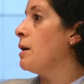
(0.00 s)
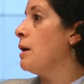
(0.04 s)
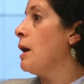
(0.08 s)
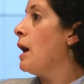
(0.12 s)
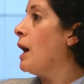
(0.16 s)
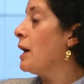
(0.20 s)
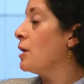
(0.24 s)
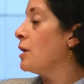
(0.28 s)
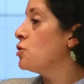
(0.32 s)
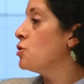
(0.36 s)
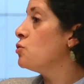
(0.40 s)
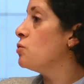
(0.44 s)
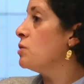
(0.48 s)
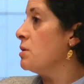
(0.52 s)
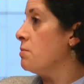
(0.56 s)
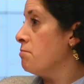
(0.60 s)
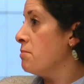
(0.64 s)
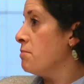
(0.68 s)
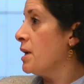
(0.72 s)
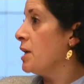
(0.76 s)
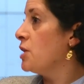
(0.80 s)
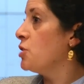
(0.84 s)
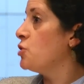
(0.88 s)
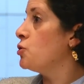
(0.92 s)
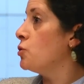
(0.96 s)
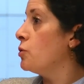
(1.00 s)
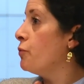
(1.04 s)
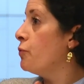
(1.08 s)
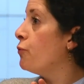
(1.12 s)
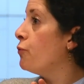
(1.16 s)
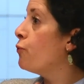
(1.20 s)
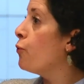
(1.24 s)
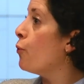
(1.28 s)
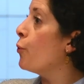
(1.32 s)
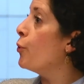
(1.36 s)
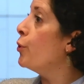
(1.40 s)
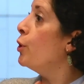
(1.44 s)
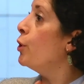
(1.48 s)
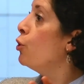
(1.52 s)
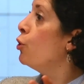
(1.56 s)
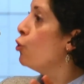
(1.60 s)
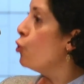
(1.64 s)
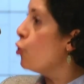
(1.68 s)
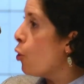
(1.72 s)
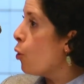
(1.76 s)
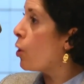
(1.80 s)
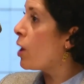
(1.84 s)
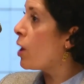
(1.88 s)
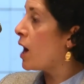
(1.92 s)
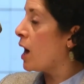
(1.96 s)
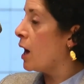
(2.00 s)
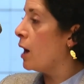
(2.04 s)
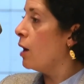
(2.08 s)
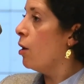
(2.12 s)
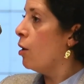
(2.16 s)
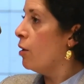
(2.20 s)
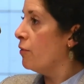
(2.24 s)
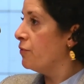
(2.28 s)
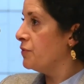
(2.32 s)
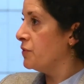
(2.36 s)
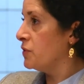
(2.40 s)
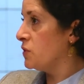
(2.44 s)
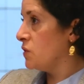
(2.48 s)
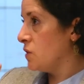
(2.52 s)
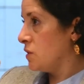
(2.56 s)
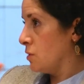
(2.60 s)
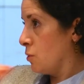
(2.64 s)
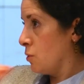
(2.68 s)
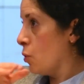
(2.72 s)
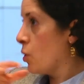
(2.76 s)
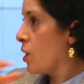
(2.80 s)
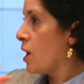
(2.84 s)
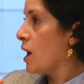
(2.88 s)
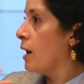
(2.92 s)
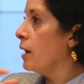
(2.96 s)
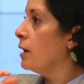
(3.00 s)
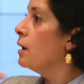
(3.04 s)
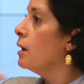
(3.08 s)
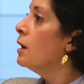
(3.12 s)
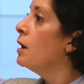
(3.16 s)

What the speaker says: actually measured for local offices, local